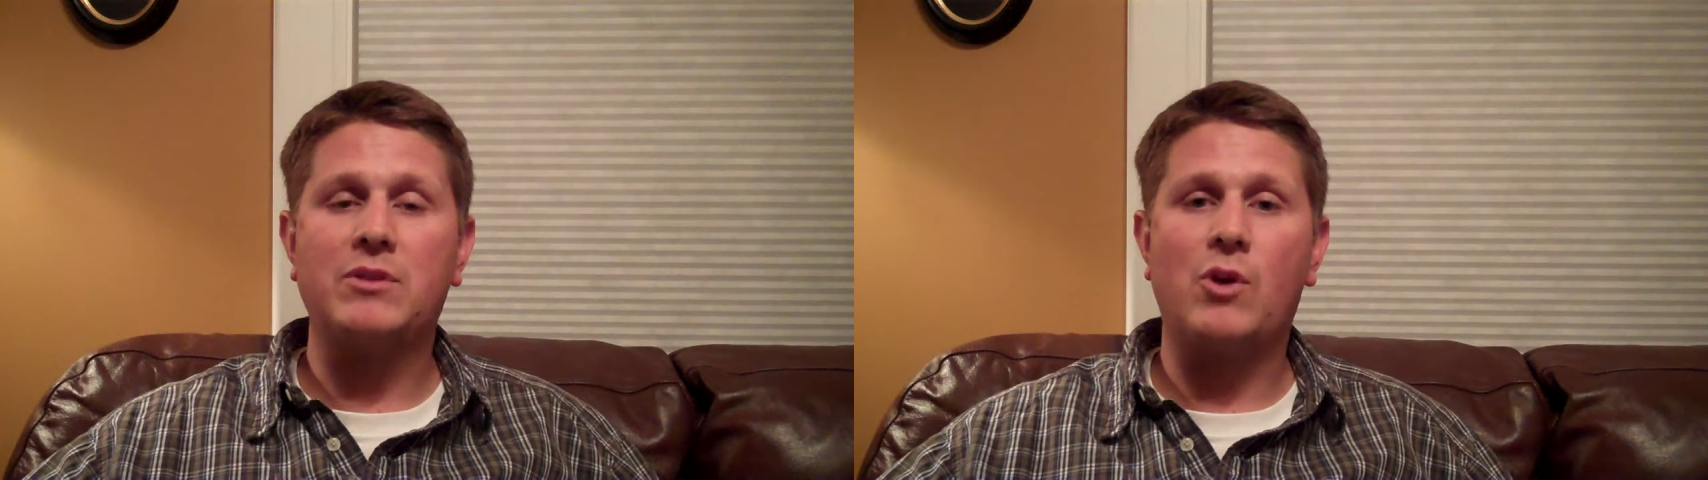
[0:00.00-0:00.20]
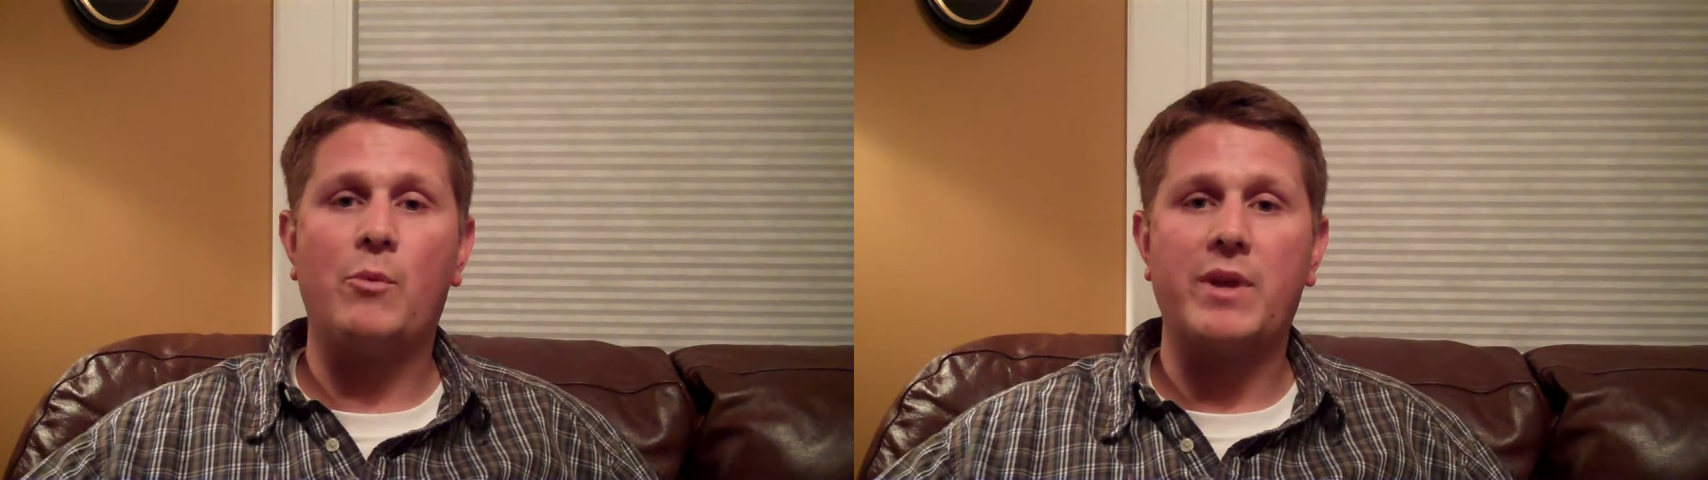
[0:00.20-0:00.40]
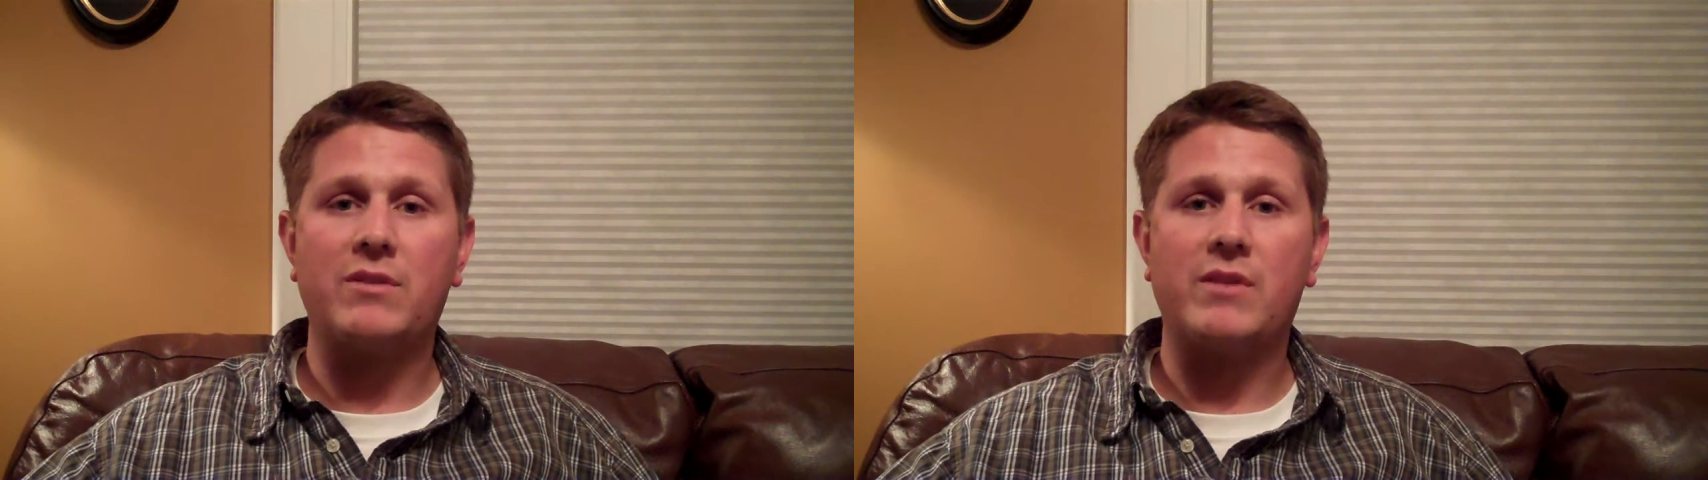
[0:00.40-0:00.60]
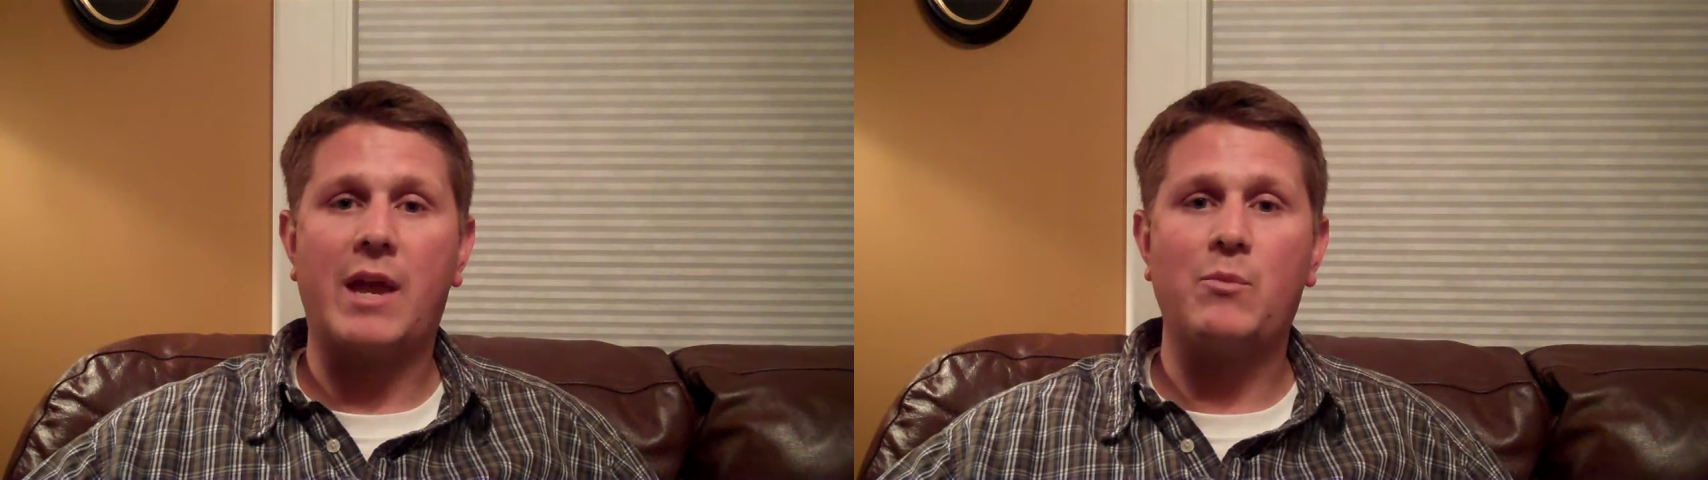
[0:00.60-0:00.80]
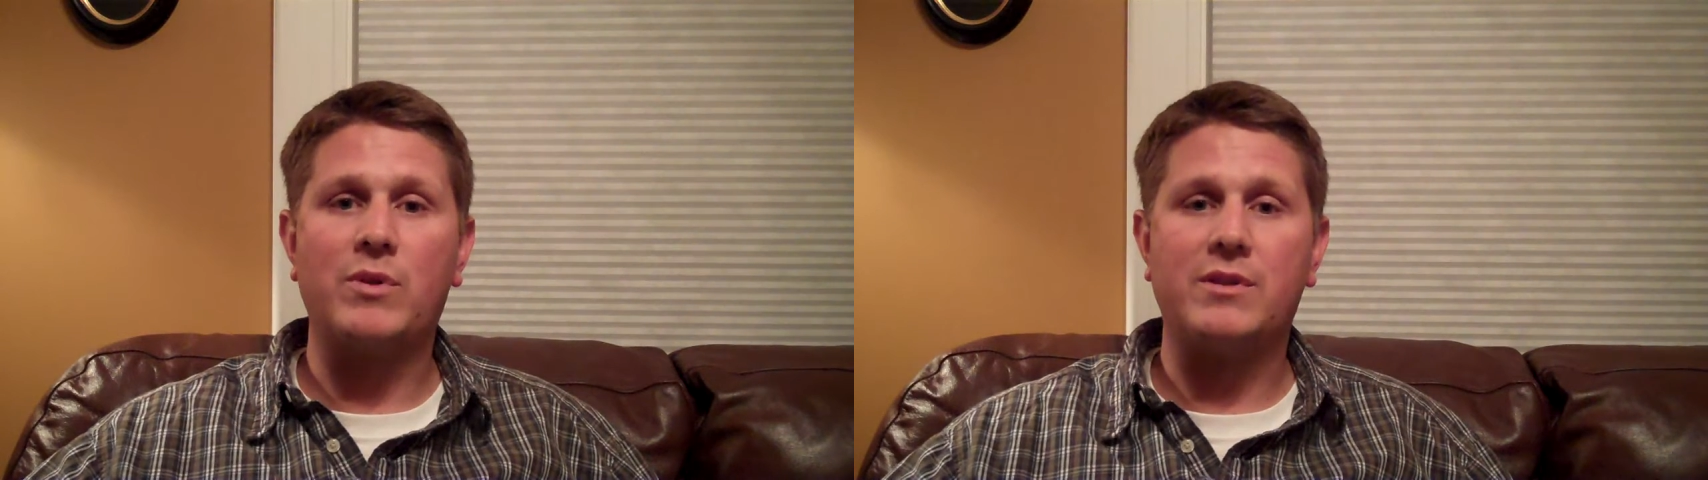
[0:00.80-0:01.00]
He told me his
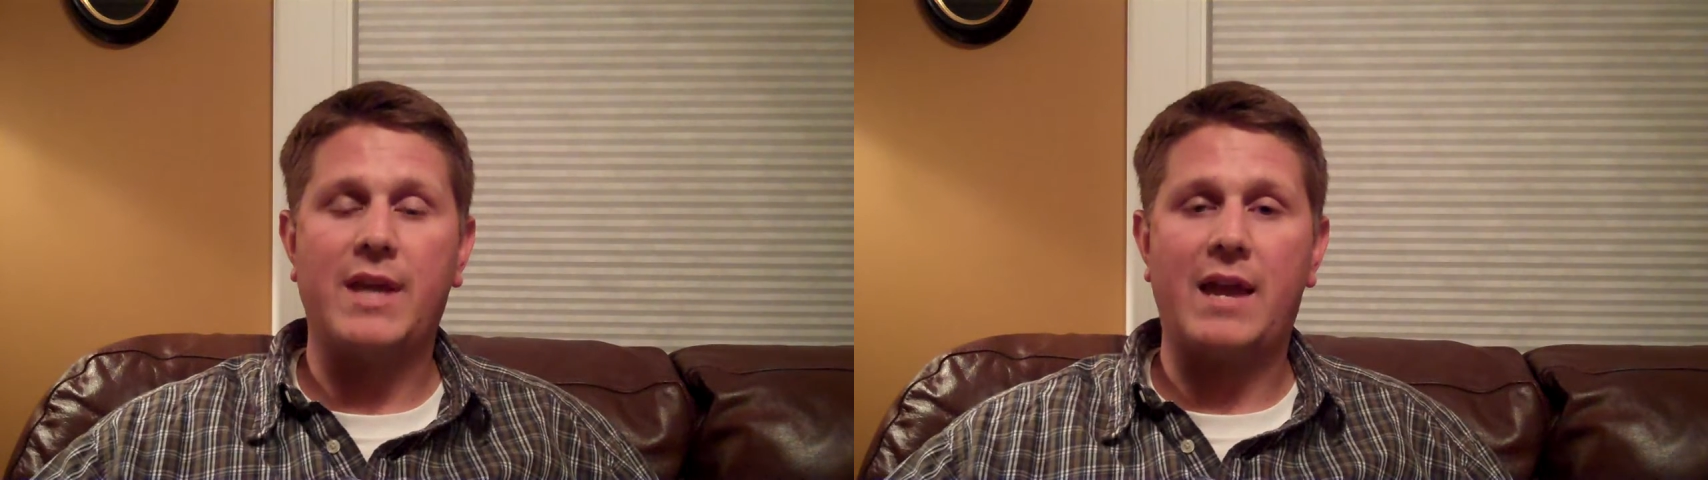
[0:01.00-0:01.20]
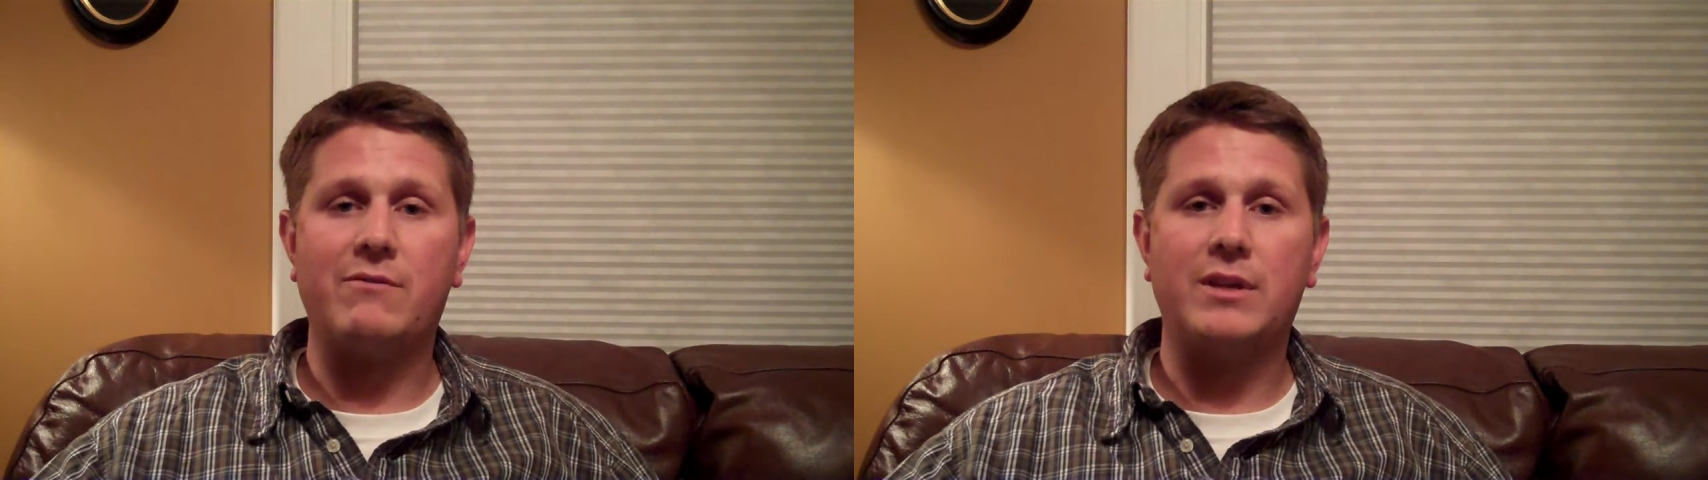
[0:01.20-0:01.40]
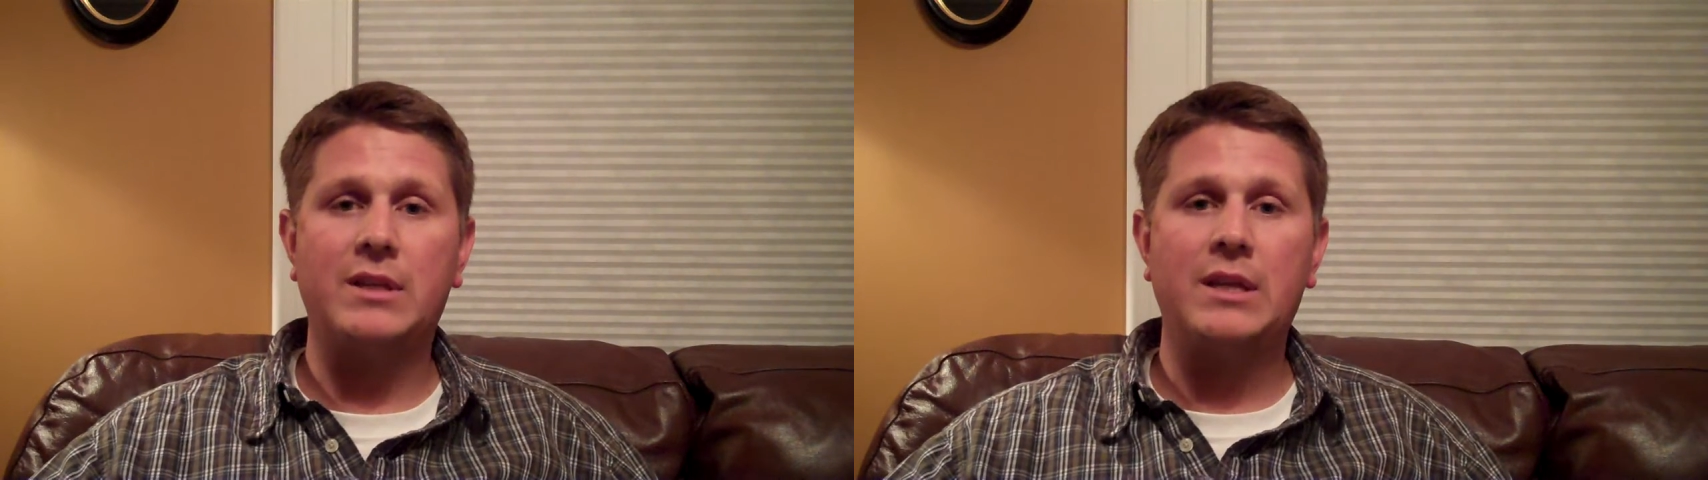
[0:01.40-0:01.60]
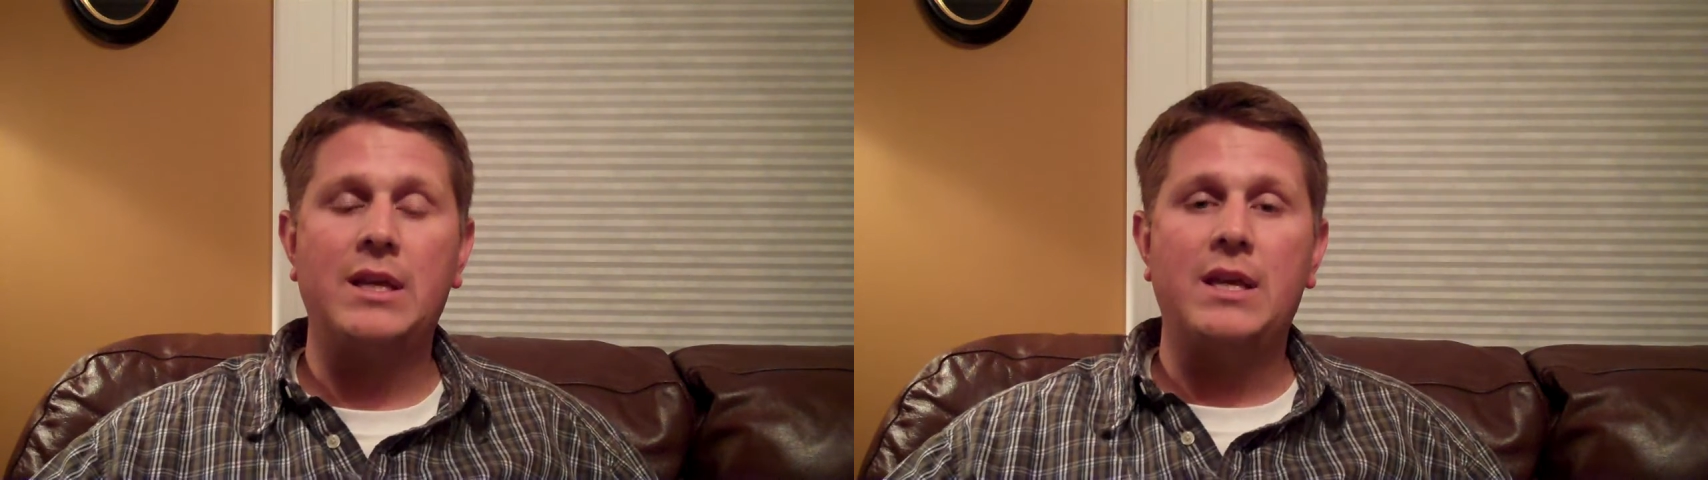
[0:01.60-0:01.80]
name was David,